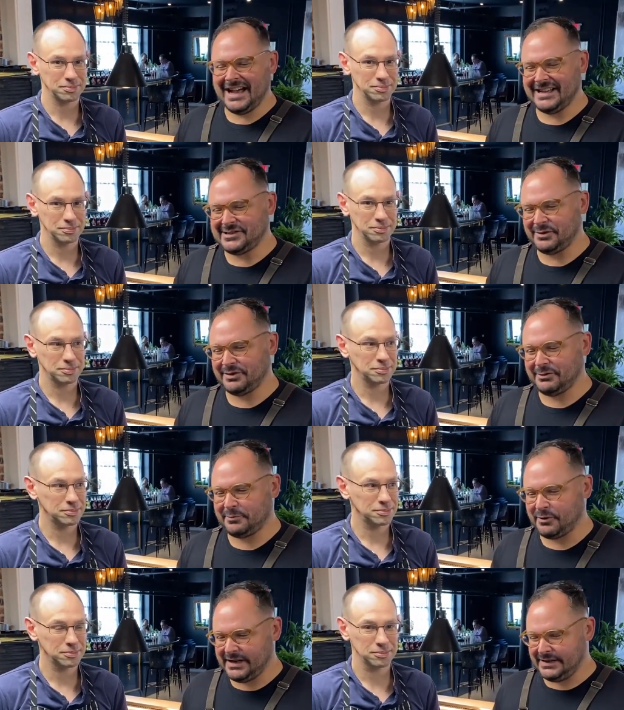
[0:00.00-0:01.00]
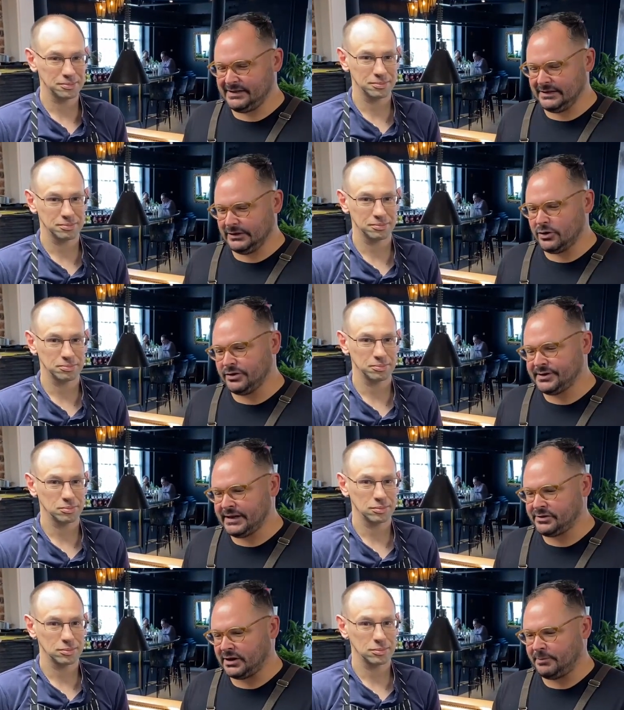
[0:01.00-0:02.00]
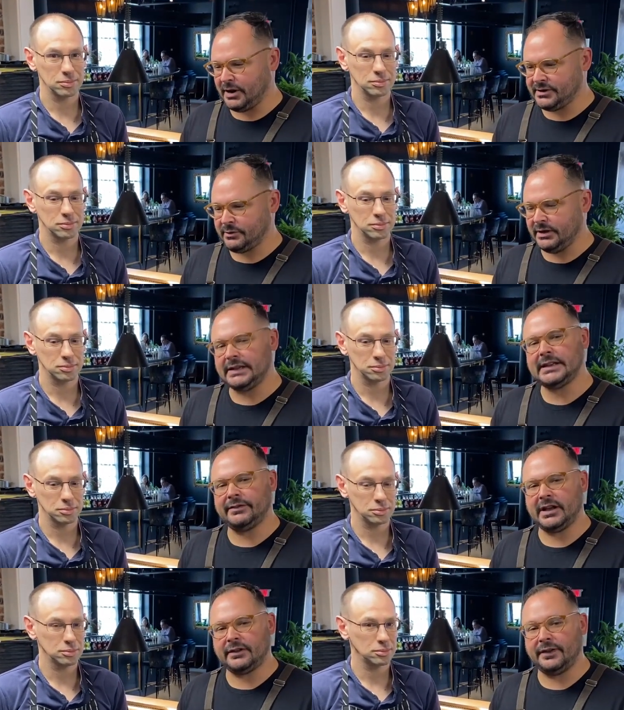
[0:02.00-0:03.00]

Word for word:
Speaker 1: uh, so we're, we're pretty local centric, but also we like to have a lot of